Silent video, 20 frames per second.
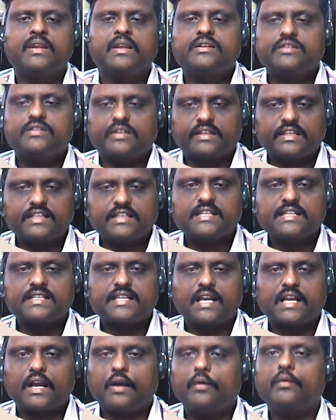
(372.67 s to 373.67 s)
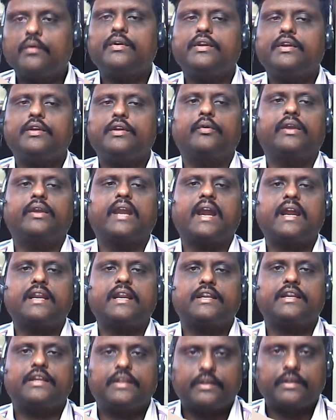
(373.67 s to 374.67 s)
So this is how you
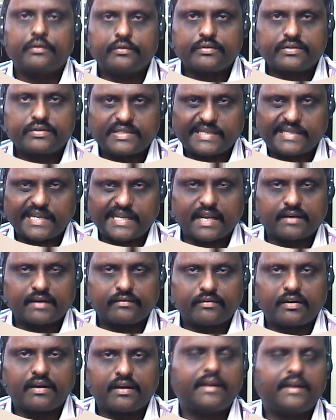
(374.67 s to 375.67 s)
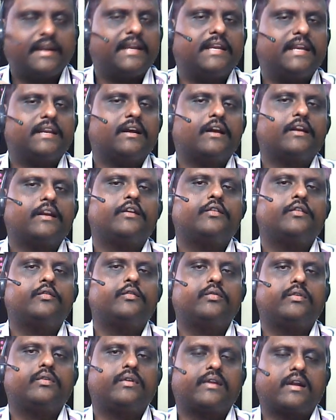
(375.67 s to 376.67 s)
can use Canva in order to
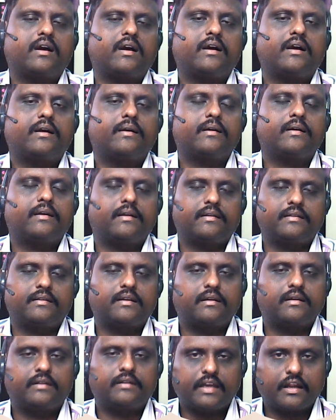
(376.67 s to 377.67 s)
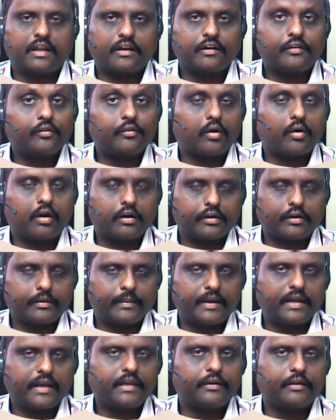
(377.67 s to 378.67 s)
in order to
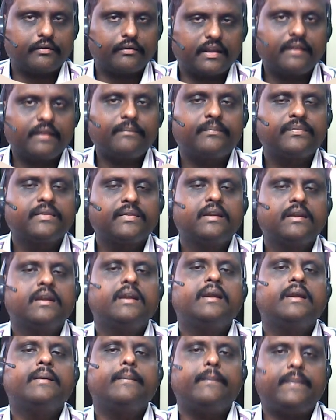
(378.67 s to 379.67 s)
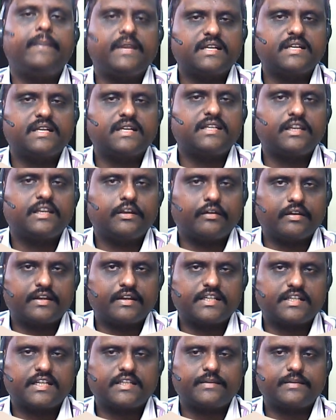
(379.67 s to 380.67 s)
automate your pictures in your
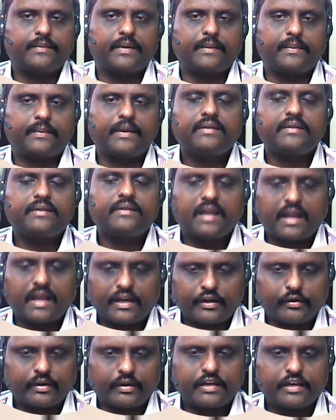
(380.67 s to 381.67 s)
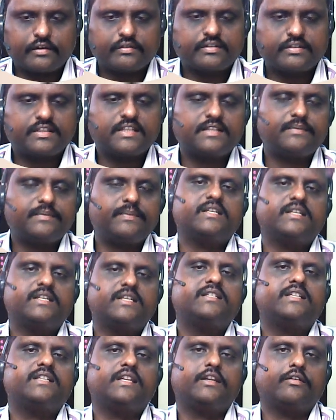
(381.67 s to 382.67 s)
research paper, and you can use these
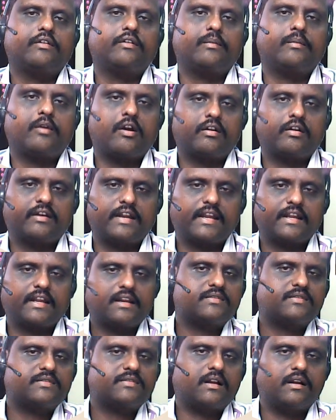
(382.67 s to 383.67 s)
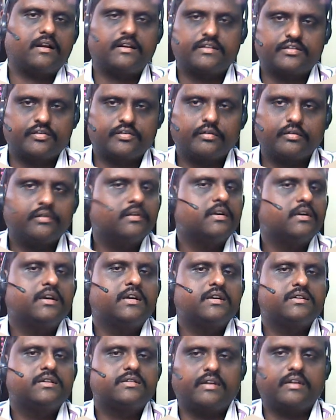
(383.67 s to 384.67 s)
pictures in your block diagrams also.
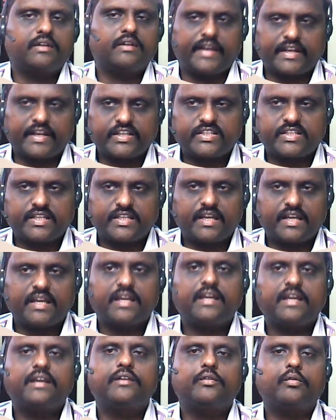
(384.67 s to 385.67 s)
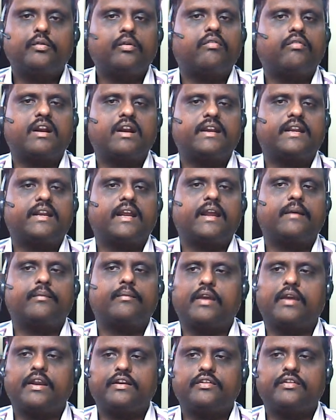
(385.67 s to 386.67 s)
So next tool what I am
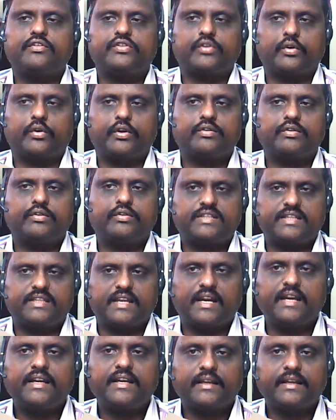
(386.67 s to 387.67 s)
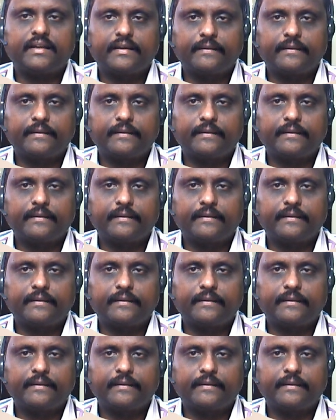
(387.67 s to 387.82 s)
going to show you is that